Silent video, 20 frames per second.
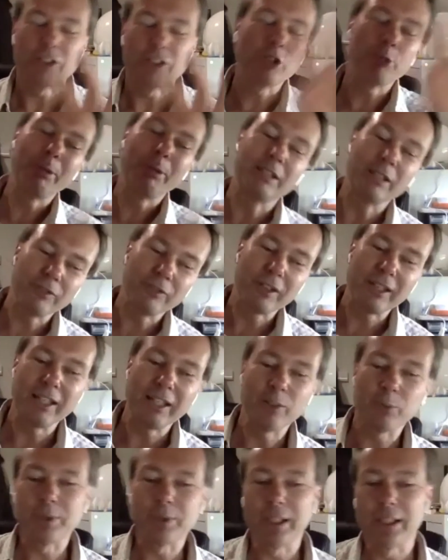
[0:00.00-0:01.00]
There's a bit over here
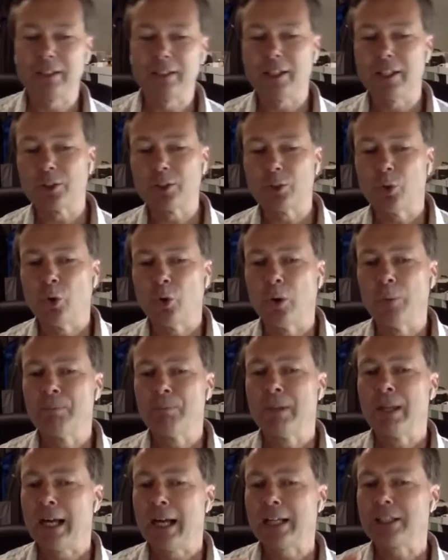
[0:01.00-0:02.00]
that we didn't like, or
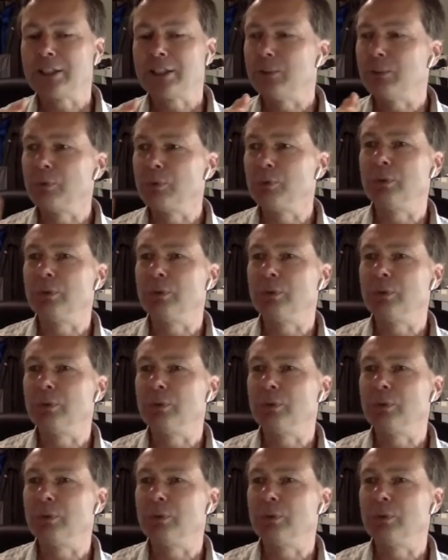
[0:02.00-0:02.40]
actually,